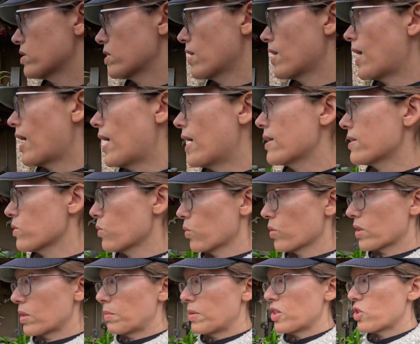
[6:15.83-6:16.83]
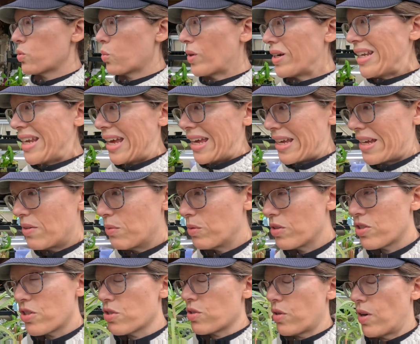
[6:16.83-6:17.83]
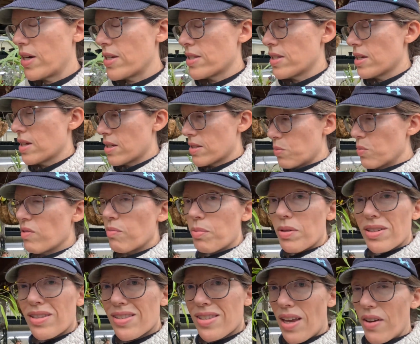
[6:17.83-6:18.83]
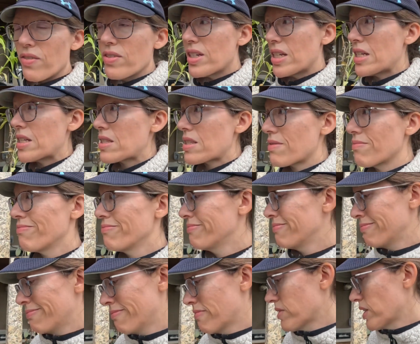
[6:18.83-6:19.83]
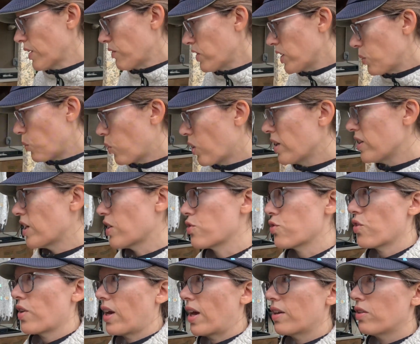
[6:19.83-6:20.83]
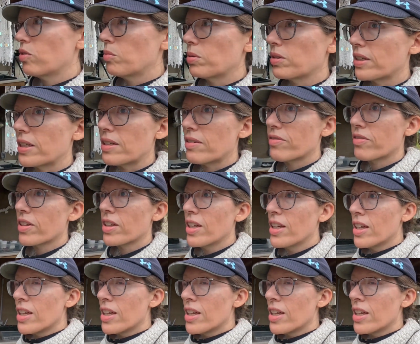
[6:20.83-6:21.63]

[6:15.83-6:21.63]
Tonight, we're going to be 28, which is crazy because we've been 70s. 71 yesterday, I do believe.